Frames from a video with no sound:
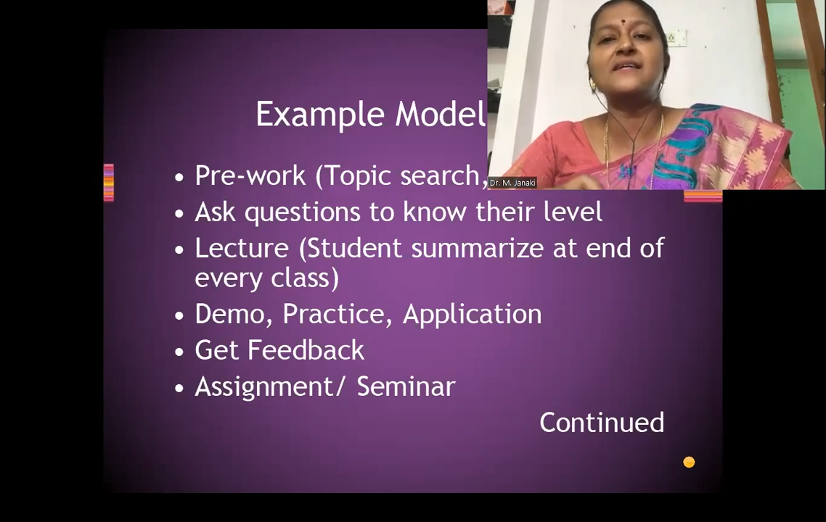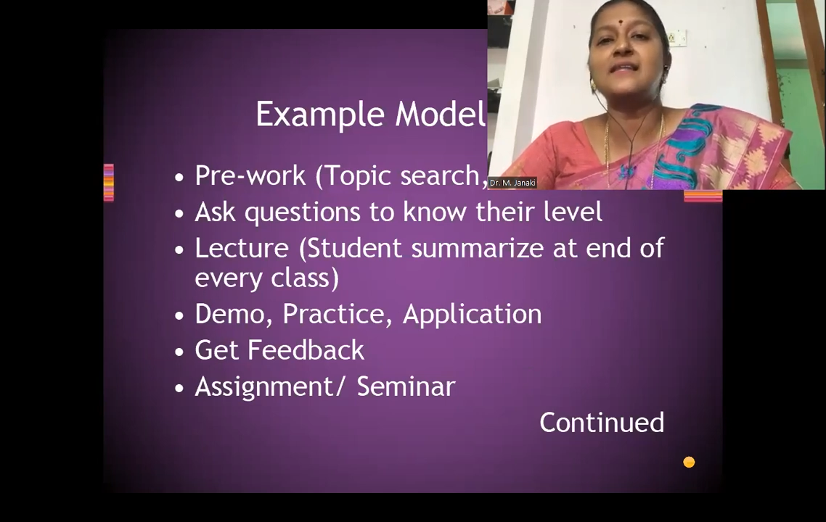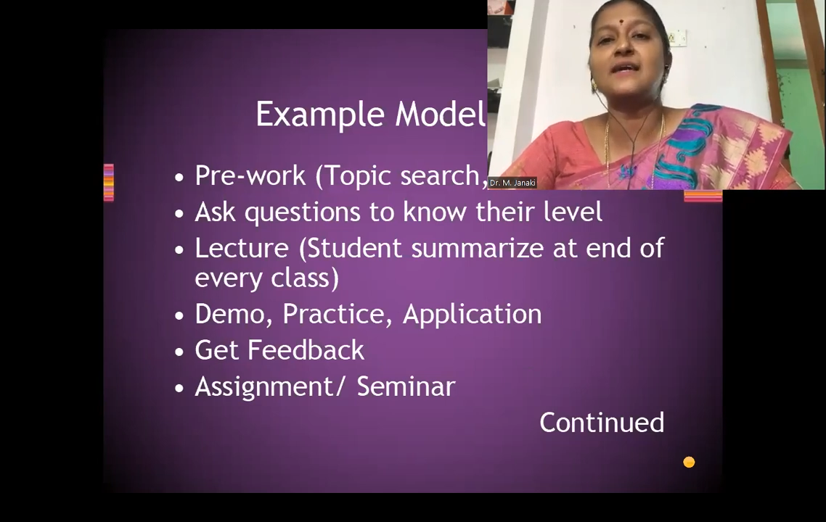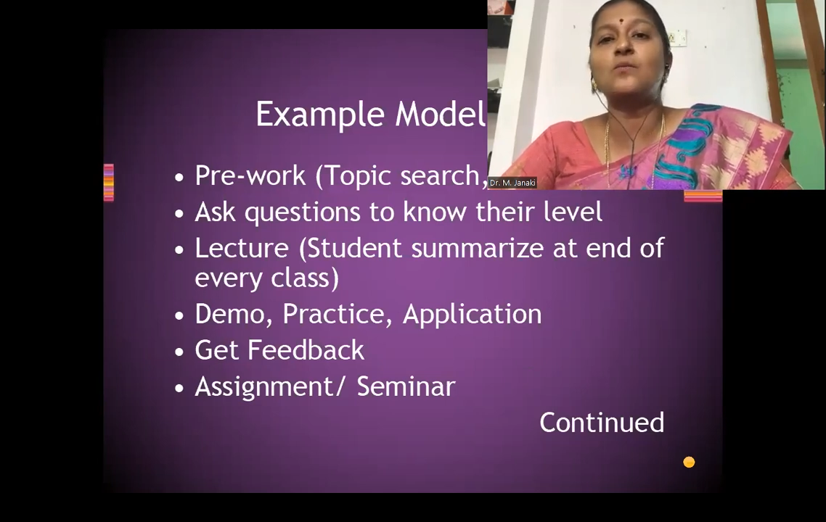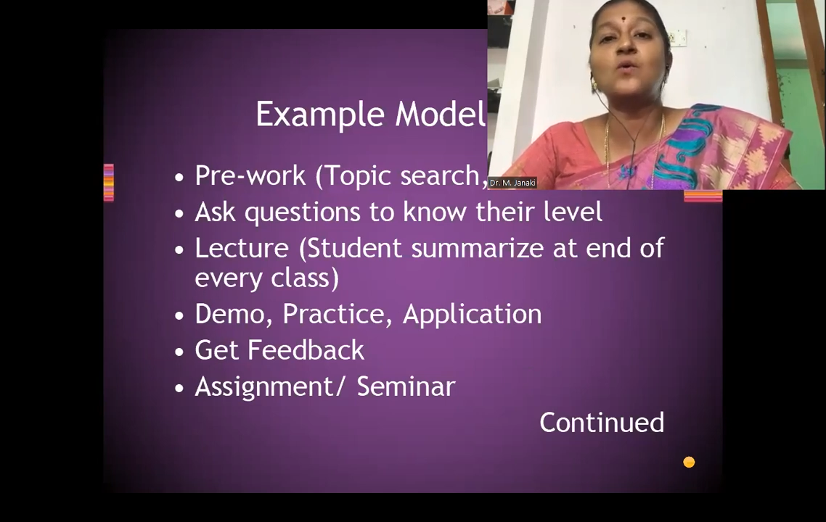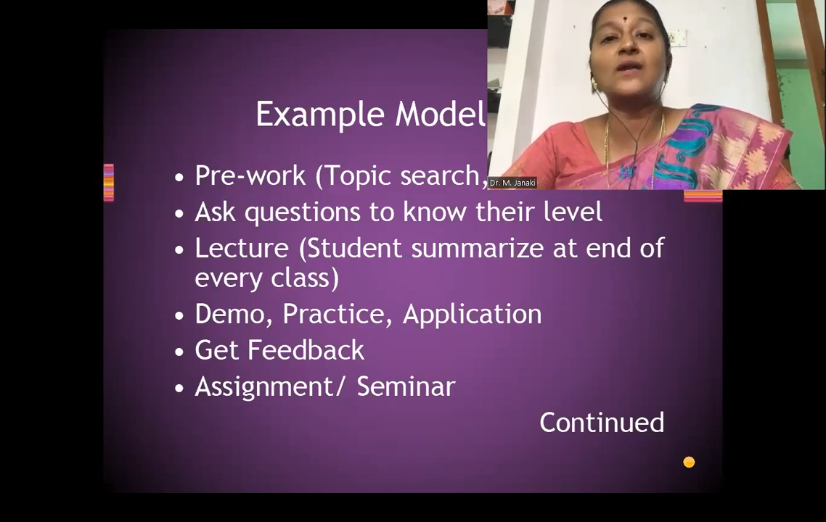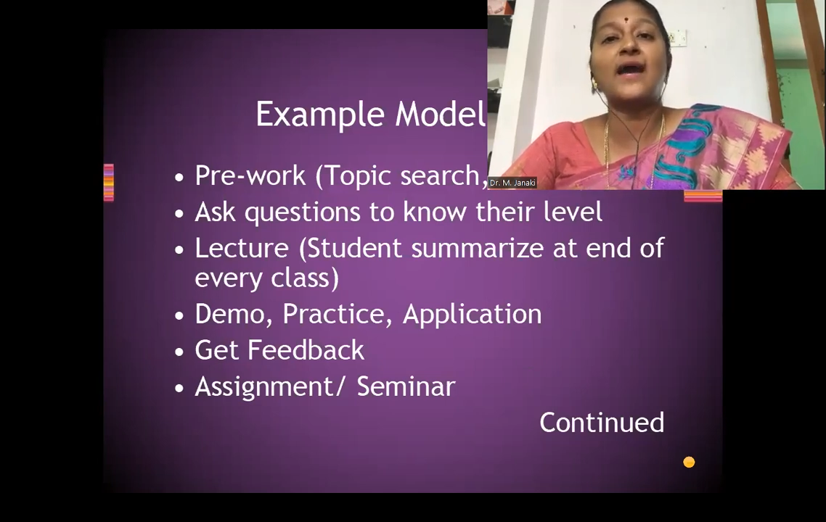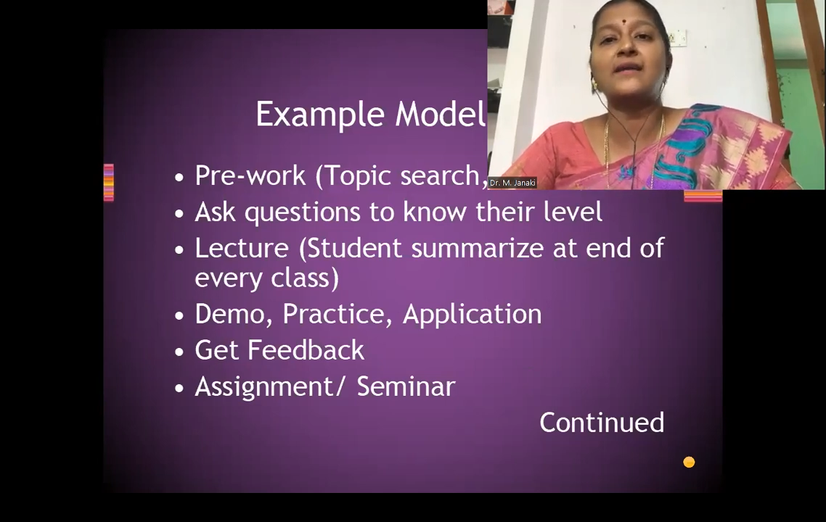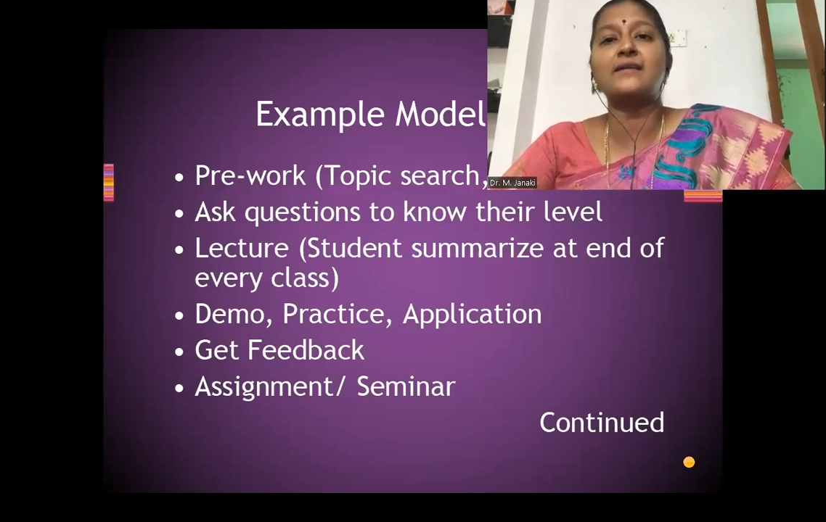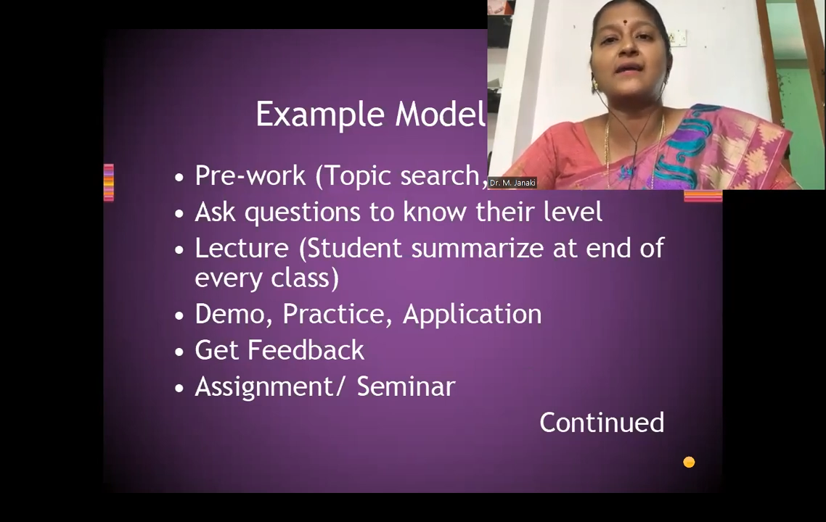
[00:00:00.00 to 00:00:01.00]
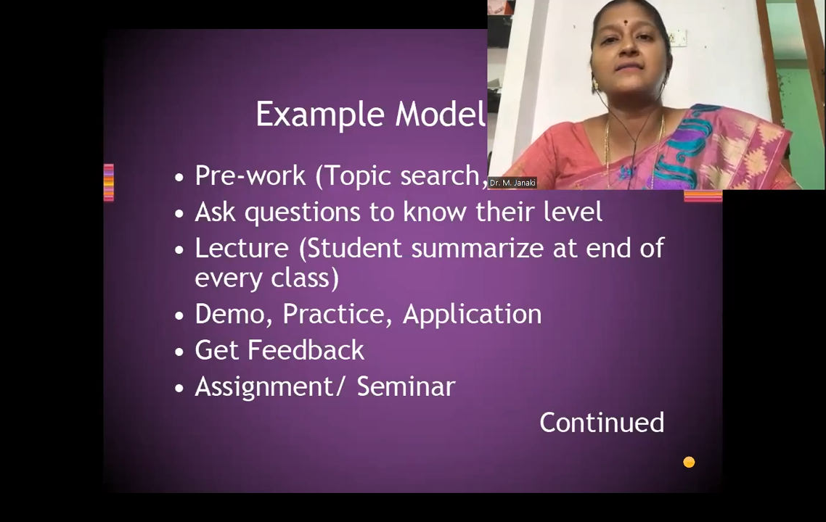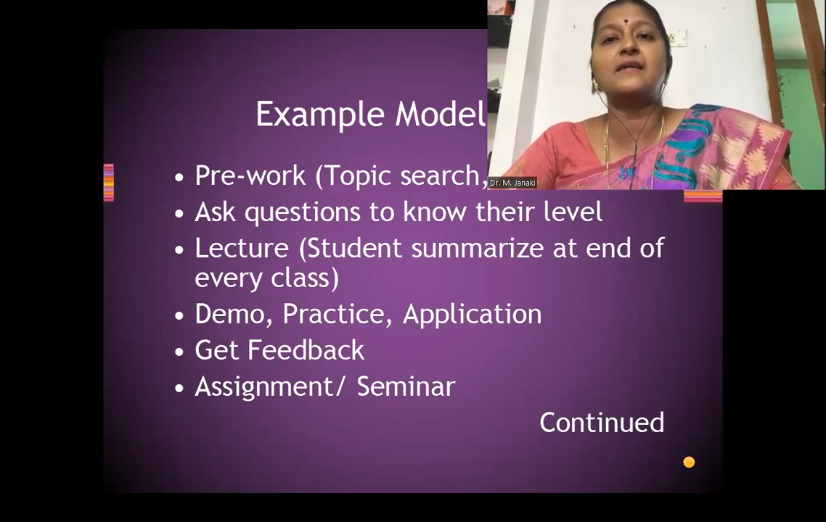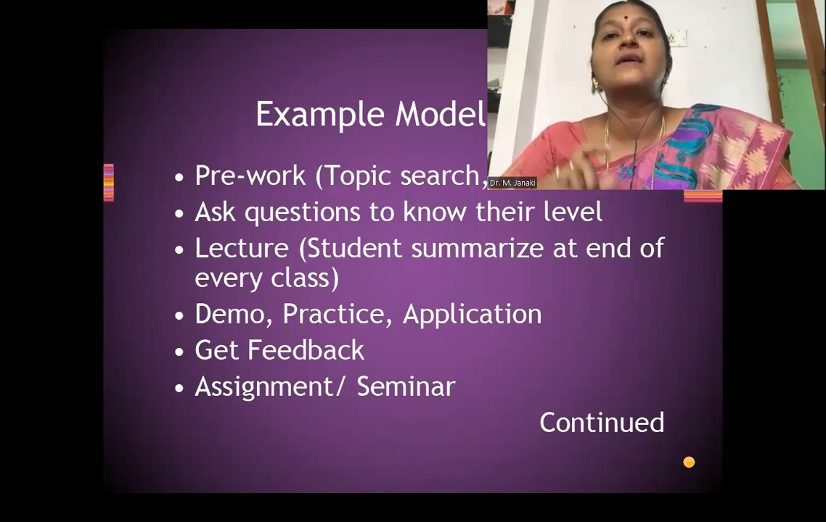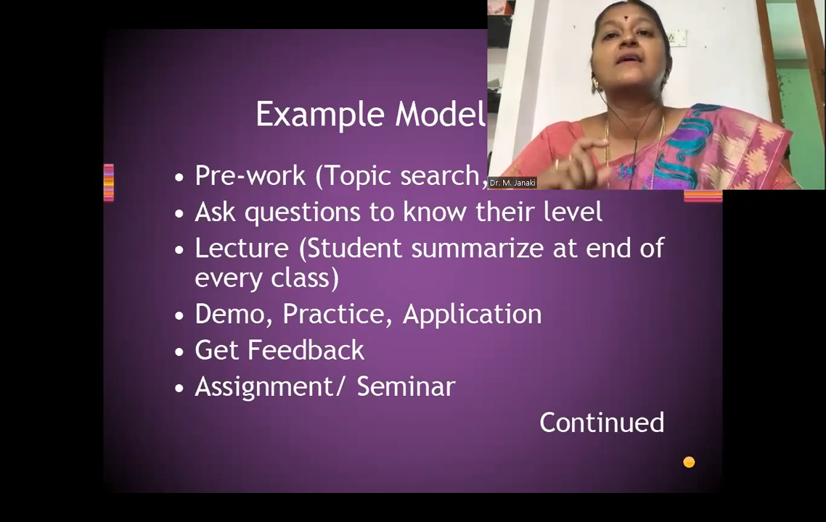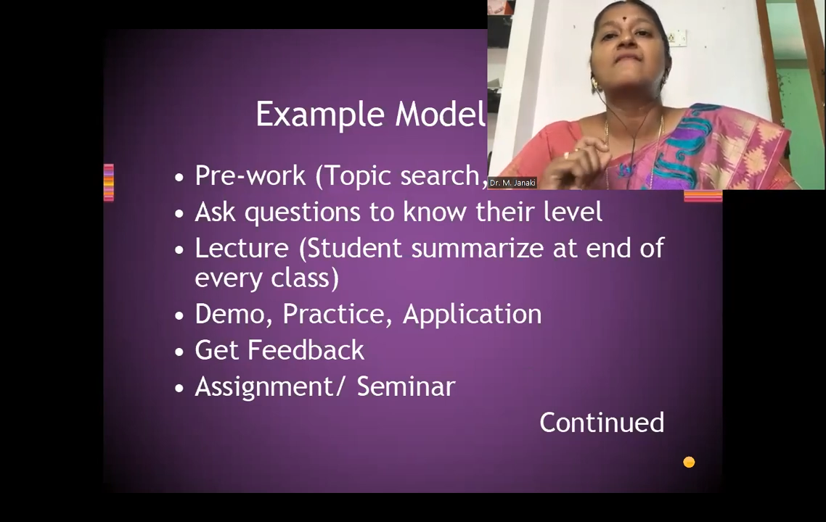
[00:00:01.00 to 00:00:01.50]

in their own handwriting.